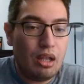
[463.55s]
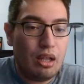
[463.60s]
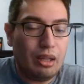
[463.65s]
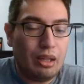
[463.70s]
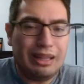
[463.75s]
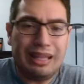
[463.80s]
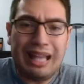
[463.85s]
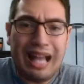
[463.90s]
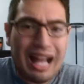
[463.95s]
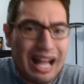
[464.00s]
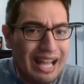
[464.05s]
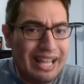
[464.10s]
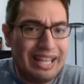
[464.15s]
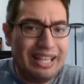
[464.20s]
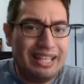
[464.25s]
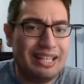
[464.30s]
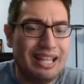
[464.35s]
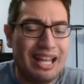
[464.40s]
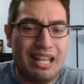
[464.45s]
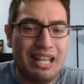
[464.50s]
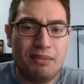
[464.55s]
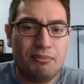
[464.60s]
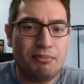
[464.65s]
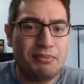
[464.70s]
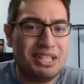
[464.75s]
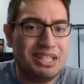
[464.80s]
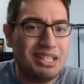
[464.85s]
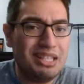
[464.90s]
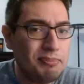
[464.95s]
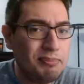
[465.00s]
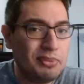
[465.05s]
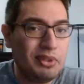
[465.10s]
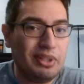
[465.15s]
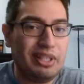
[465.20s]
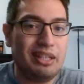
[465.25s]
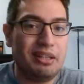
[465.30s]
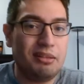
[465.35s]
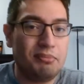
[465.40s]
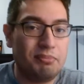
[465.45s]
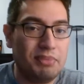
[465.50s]
lied and
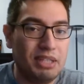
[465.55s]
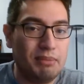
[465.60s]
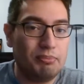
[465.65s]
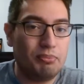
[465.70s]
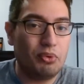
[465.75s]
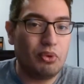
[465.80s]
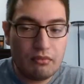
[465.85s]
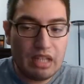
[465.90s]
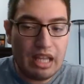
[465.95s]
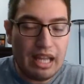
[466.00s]
manipulated people.